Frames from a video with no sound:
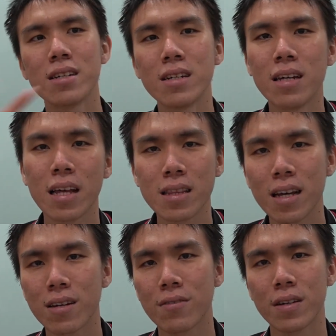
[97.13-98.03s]
that
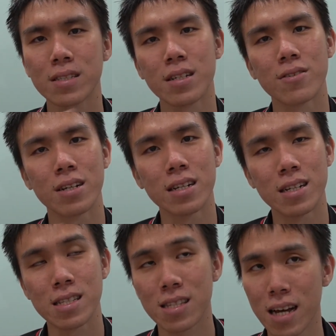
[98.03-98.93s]
kind of
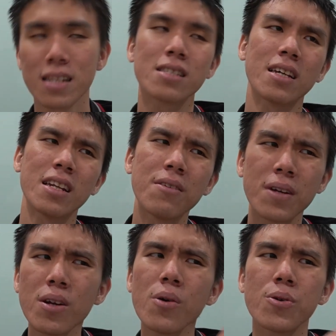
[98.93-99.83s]
extraordinary signs. And
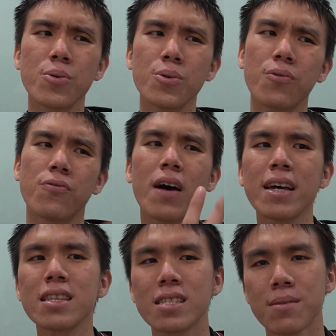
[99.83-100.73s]
even though you
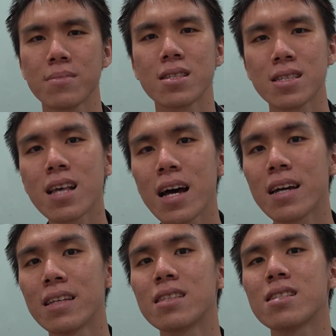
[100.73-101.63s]
find some
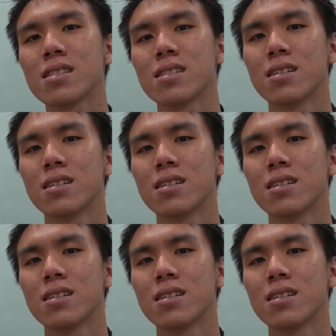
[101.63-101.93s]
signs,